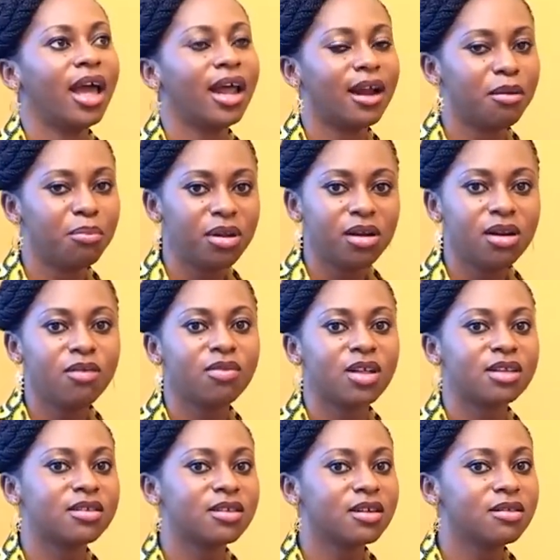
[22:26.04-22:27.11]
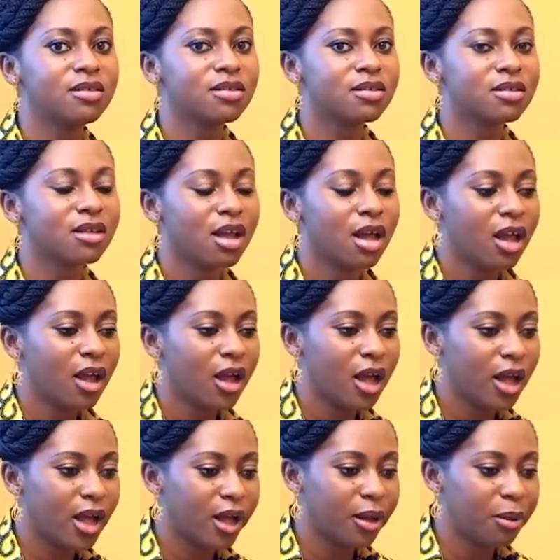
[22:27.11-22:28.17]
And I believe that since
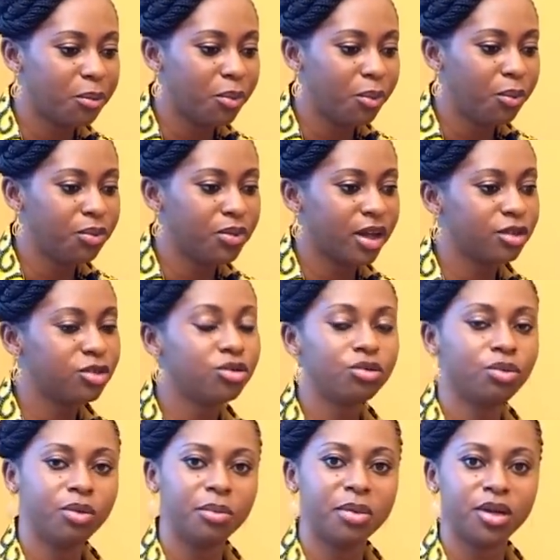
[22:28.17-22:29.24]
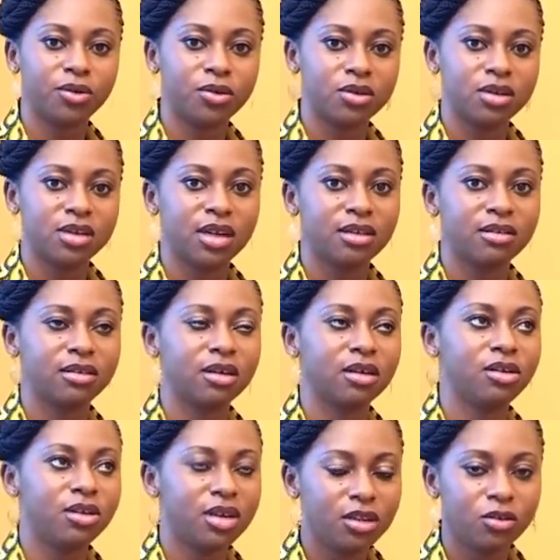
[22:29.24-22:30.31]
um, there are two women
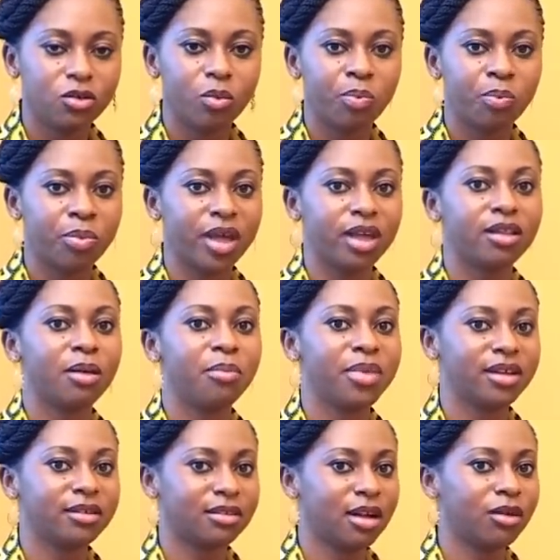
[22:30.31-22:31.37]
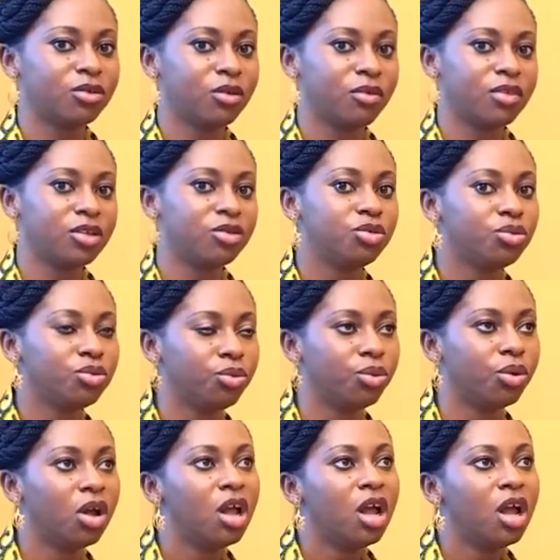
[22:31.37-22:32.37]
contesting. You need to pick the best out of the two.